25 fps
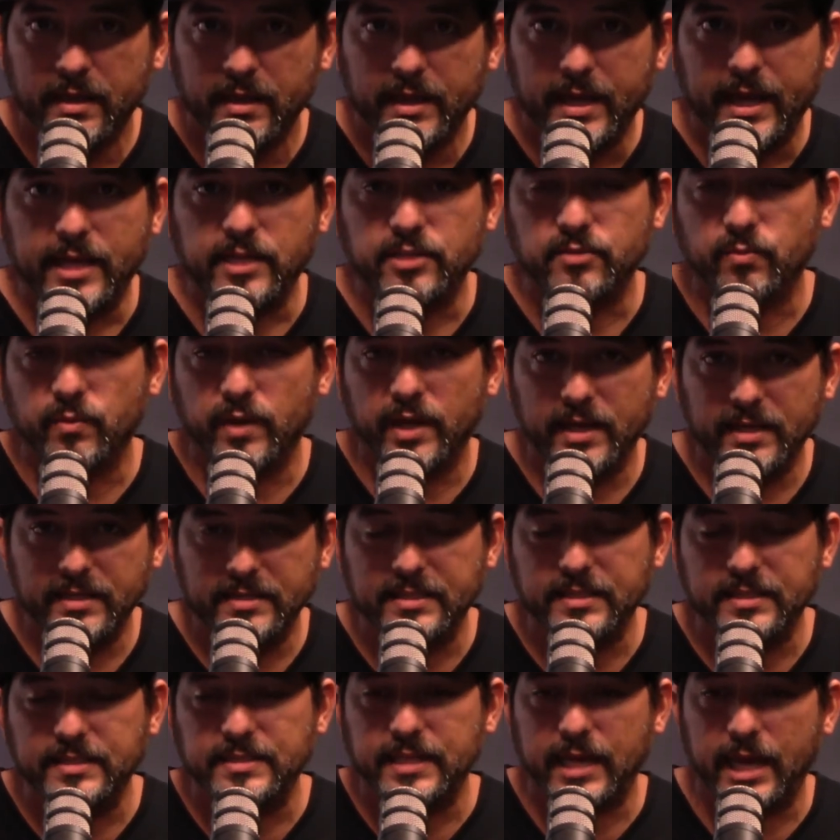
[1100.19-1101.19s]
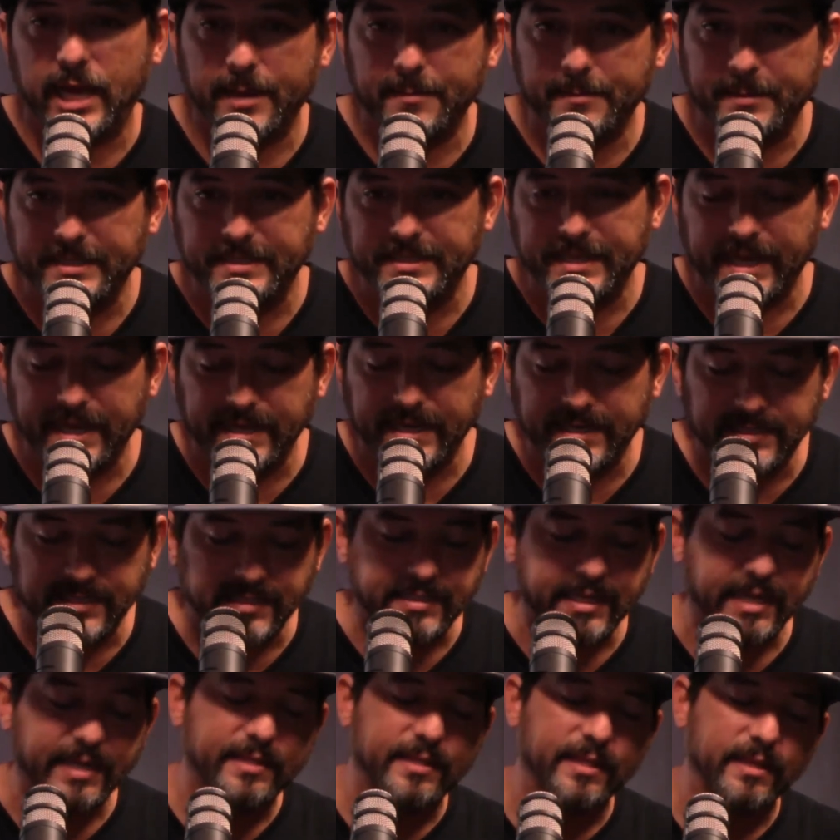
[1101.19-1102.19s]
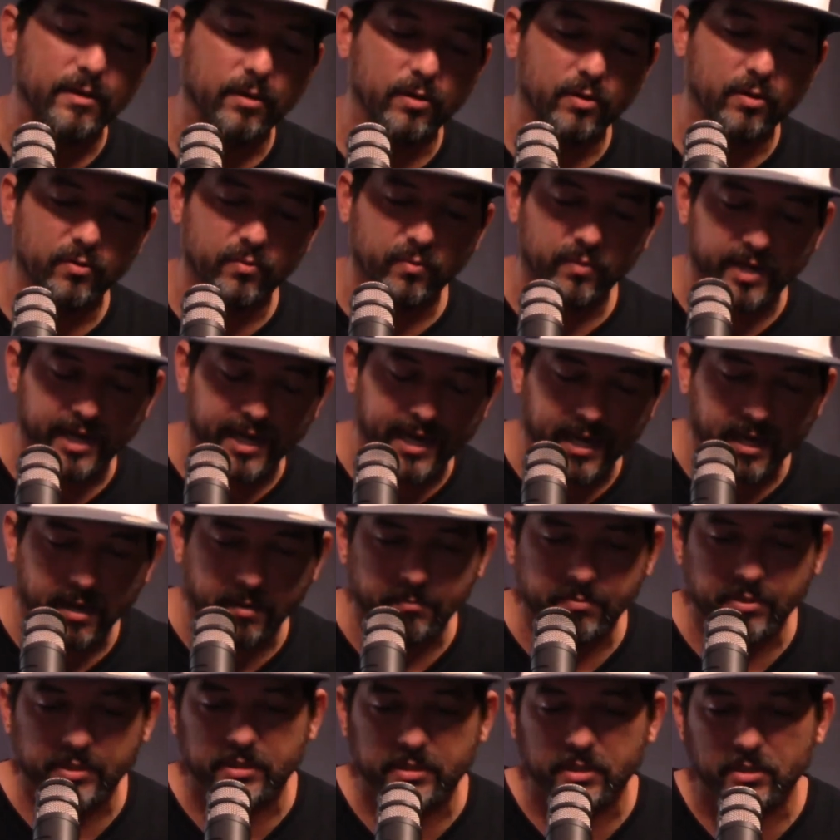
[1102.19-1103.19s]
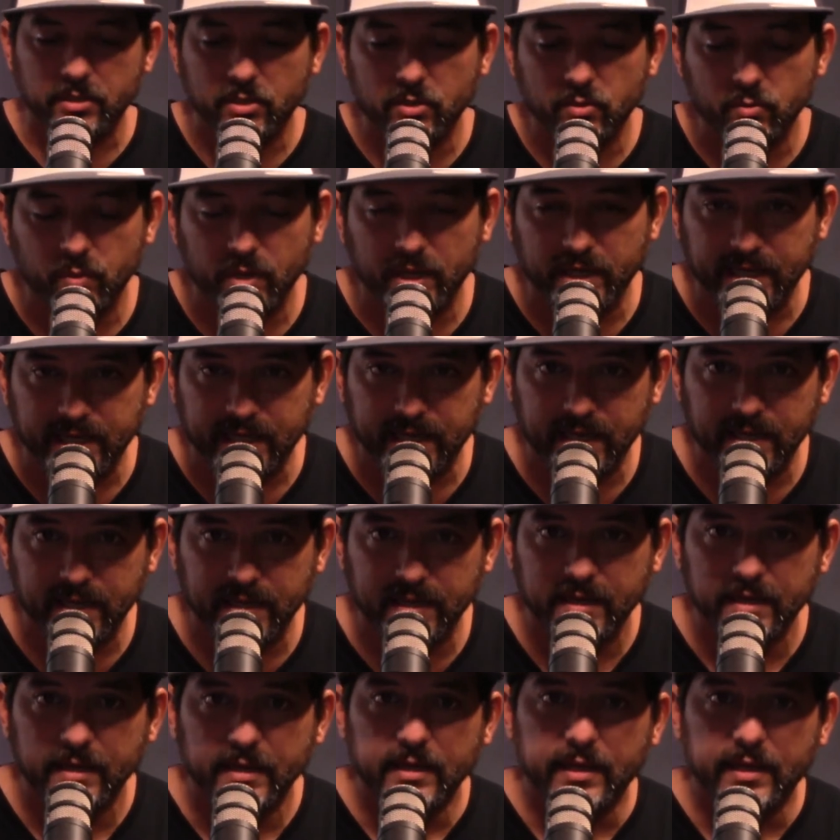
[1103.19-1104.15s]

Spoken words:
as well as the time it takes to take the old one out, put the new one in,